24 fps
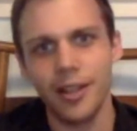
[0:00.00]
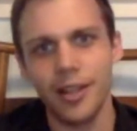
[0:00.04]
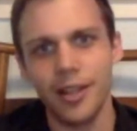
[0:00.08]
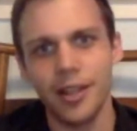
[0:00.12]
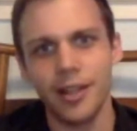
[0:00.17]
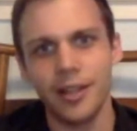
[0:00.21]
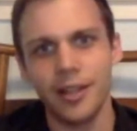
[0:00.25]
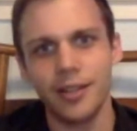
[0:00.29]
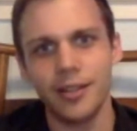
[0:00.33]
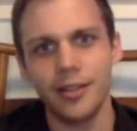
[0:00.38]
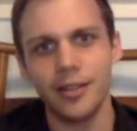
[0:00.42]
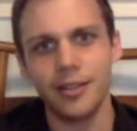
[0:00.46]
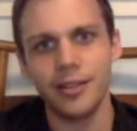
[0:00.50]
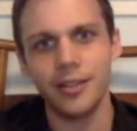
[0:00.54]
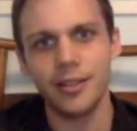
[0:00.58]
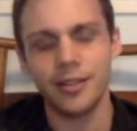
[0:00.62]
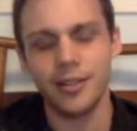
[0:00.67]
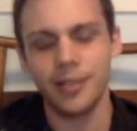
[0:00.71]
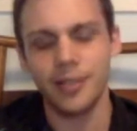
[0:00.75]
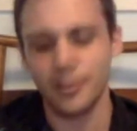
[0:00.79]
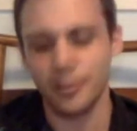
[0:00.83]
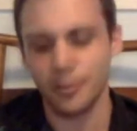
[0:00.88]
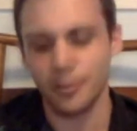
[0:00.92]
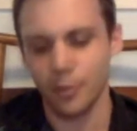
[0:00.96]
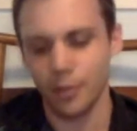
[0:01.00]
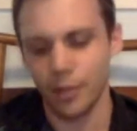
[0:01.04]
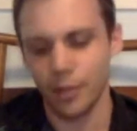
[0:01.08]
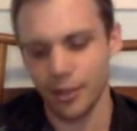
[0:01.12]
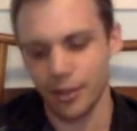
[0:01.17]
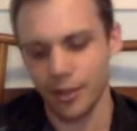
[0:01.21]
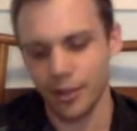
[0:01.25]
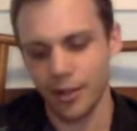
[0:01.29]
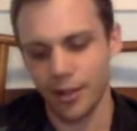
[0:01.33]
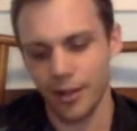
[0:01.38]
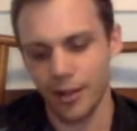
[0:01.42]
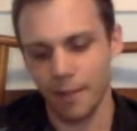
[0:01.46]
And that's
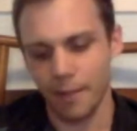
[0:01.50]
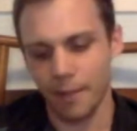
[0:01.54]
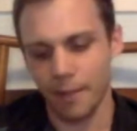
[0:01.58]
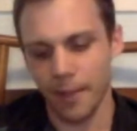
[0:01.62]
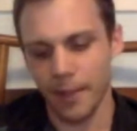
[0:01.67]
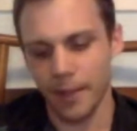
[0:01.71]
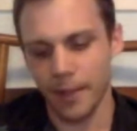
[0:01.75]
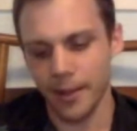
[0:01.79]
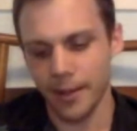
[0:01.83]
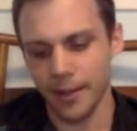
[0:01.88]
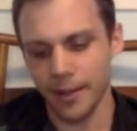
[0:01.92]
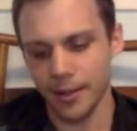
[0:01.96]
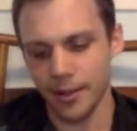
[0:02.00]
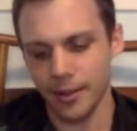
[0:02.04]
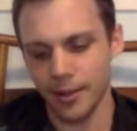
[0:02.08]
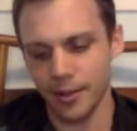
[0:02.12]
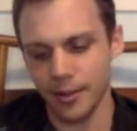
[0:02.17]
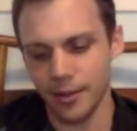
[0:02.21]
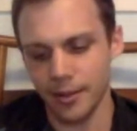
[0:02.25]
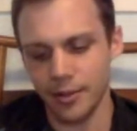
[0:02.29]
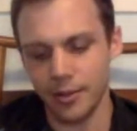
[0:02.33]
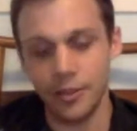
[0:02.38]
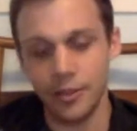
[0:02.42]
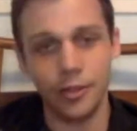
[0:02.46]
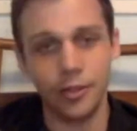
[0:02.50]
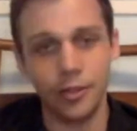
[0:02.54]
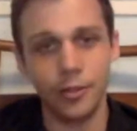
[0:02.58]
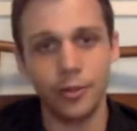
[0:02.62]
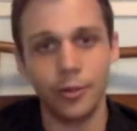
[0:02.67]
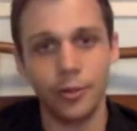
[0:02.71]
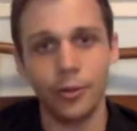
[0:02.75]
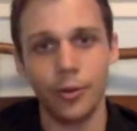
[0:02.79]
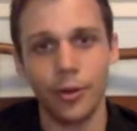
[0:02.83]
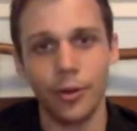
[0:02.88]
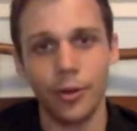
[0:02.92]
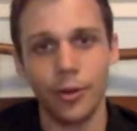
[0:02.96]
one. Uh,
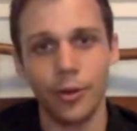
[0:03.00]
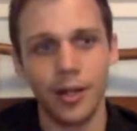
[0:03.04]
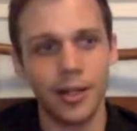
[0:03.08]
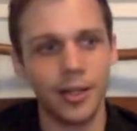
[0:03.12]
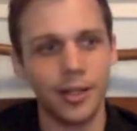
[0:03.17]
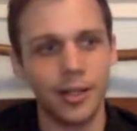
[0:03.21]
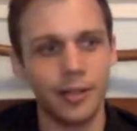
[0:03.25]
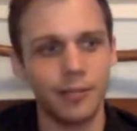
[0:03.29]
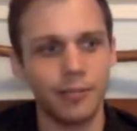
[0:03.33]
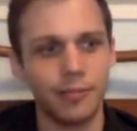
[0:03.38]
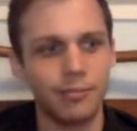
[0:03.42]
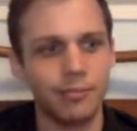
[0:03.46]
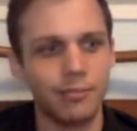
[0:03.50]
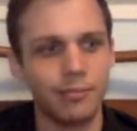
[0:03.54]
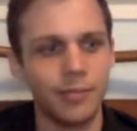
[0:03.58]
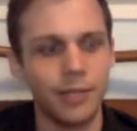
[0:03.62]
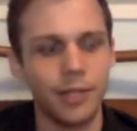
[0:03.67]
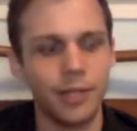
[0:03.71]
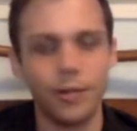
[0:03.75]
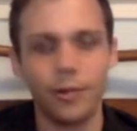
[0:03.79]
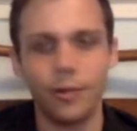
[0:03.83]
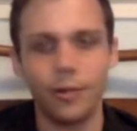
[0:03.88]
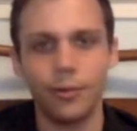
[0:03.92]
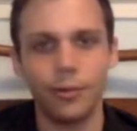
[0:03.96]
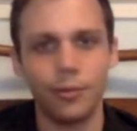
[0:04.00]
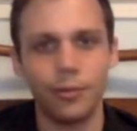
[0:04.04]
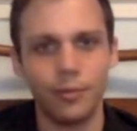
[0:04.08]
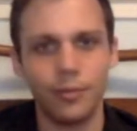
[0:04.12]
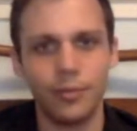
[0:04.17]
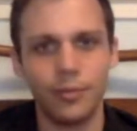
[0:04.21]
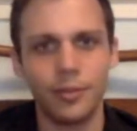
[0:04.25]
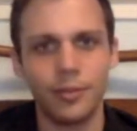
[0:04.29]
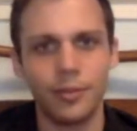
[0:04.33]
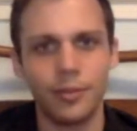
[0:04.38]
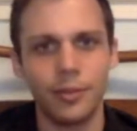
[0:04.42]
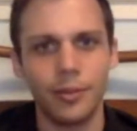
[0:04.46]
two, I
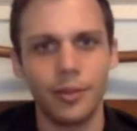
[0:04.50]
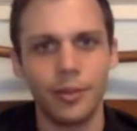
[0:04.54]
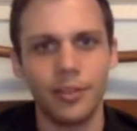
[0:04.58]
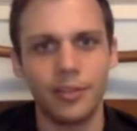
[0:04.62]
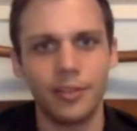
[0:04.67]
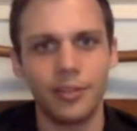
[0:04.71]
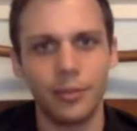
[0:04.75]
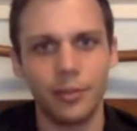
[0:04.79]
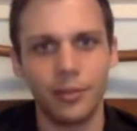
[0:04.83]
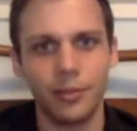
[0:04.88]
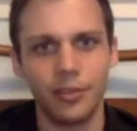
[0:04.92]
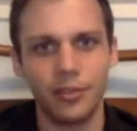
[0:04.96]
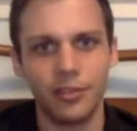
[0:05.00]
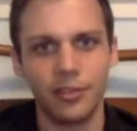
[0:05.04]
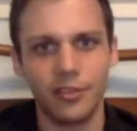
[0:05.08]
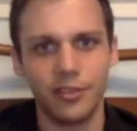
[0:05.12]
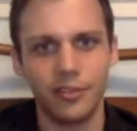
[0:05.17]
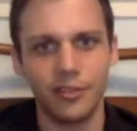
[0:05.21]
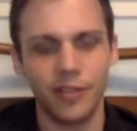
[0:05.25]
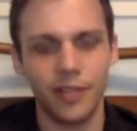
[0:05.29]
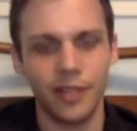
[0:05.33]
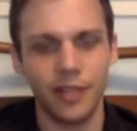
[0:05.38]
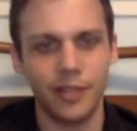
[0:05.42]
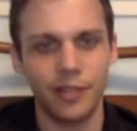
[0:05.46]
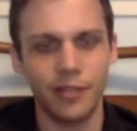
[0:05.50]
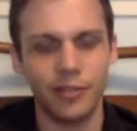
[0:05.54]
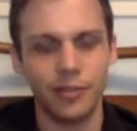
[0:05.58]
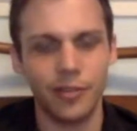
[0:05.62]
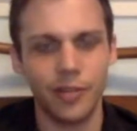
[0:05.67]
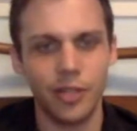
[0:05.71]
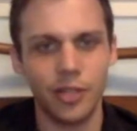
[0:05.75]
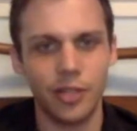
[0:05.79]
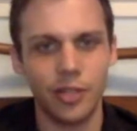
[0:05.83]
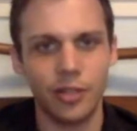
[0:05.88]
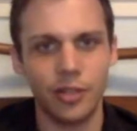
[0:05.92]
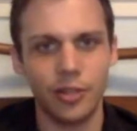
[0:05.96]
know some of the best sources to find
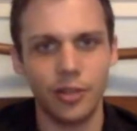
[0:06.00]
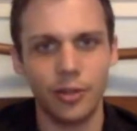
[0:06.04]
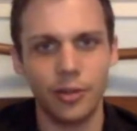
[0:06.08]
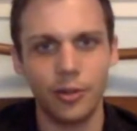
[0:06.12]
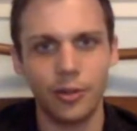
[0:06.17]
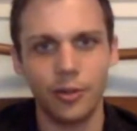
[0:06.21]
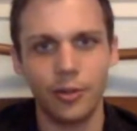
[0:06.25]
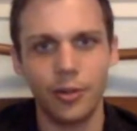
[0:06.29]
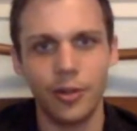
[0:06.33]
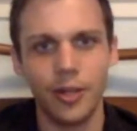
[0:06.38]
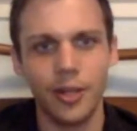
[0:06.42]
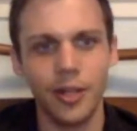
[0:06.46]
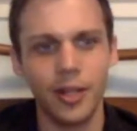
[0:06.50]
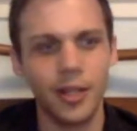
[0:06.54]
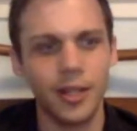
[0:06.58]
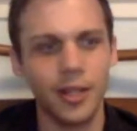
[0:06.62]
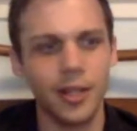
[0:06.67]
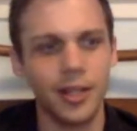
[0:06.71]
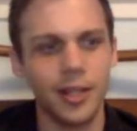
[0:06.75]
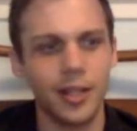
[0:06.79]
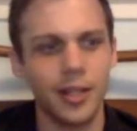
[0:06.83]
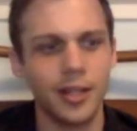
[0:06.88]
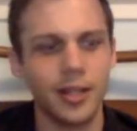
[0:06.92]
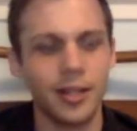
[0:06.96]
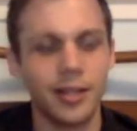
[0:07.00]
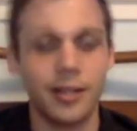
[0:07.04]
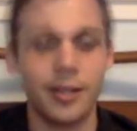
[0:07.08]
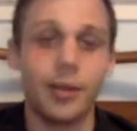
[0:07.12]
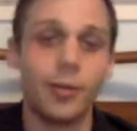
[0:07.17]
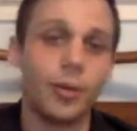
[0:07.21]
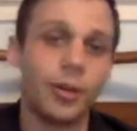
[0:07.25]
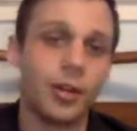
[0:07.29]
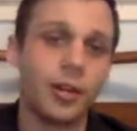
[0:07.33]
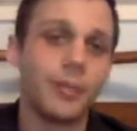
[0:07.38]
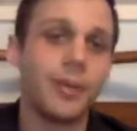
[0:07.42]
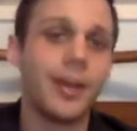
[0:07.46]
information through, and
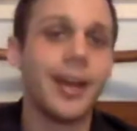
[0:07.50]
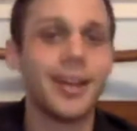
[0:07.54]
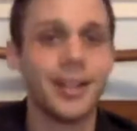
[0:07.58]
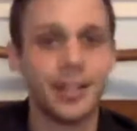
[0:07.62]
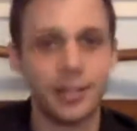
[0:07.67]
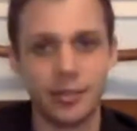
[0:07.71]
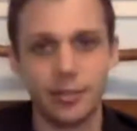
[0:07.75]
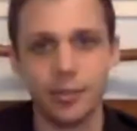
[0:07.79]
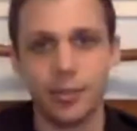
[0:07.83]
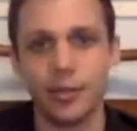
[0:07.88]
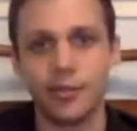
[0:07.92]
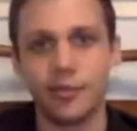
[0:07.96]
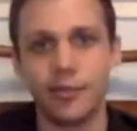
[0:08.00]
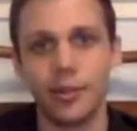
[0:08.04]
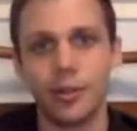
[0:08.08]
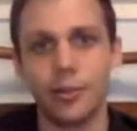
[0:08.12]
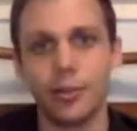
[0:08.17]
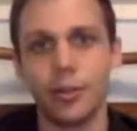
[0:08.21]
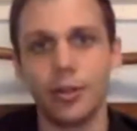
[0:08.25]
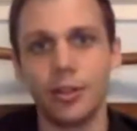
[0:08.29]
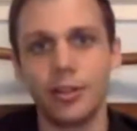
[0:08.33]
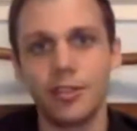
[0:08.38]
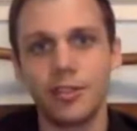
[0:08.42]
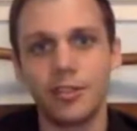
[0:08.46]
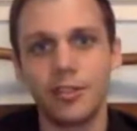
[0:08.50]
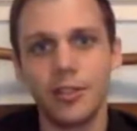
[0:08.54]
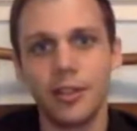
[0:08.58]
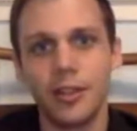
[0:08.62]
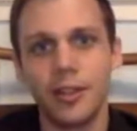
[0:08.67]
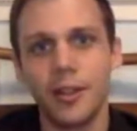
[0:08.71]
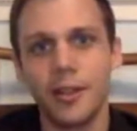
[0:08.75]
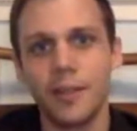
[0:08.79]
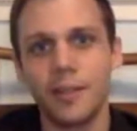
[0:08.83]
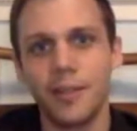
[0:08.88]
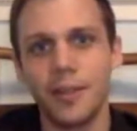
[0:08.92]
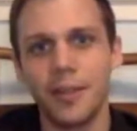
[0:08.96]
I work it back into my frameworks.
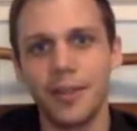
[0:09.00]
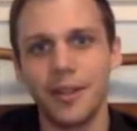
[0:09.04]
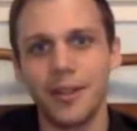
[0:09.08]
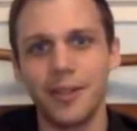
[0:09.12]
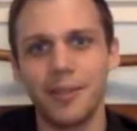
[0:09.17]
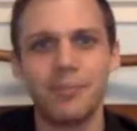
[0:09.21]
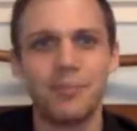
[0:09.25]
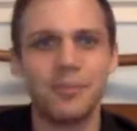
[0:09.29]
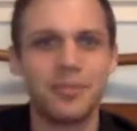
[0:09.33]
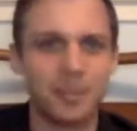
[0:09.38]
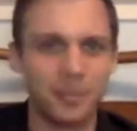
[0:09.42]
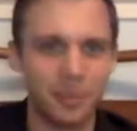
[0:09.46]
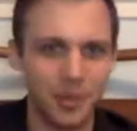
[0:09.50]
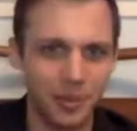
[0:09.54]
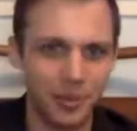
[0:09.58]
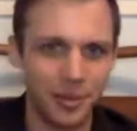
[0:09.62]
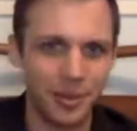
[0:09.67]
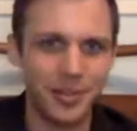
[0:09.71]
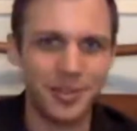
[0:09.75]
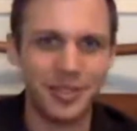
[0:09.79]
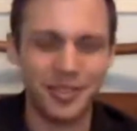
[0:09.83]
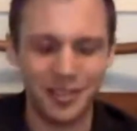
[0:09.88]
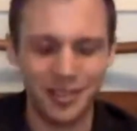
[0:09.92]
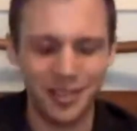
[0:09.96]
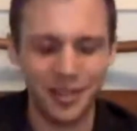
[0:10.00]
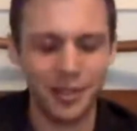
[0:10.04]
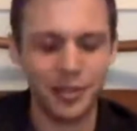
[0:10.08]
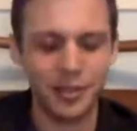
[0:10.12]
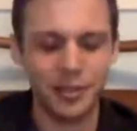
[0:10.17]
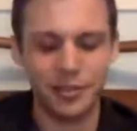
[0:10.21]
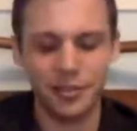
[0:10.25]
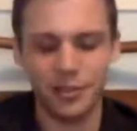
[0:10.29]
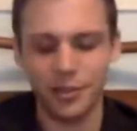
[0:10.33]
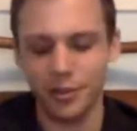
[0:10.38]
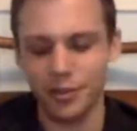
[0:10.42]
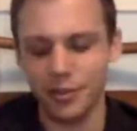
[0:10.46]
Um, some of them are just
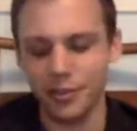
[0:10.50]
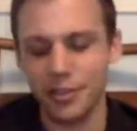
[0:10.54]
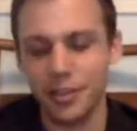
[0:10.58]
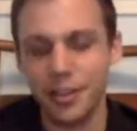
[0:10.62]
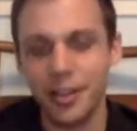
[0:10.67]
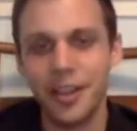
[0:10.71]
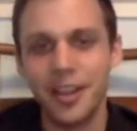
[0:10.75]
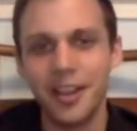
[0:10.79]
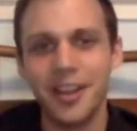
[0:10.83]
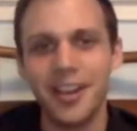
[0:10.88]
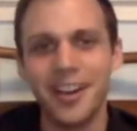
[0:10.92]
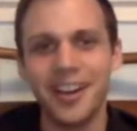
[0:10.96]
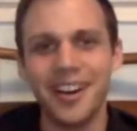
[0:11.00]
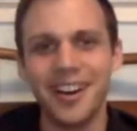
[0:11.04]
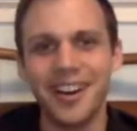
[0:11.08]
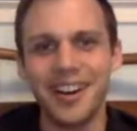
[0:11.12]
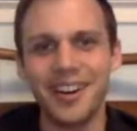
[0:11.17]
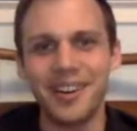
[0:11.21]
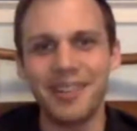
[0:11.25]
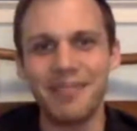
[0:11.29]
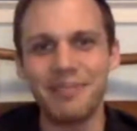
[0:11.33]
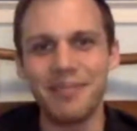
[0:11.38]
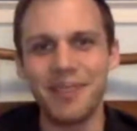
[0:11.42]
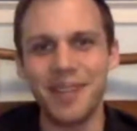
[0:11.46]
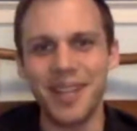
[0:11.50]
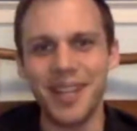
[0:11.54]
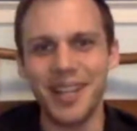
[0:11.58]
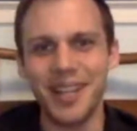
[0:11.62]
undisclosed. Um,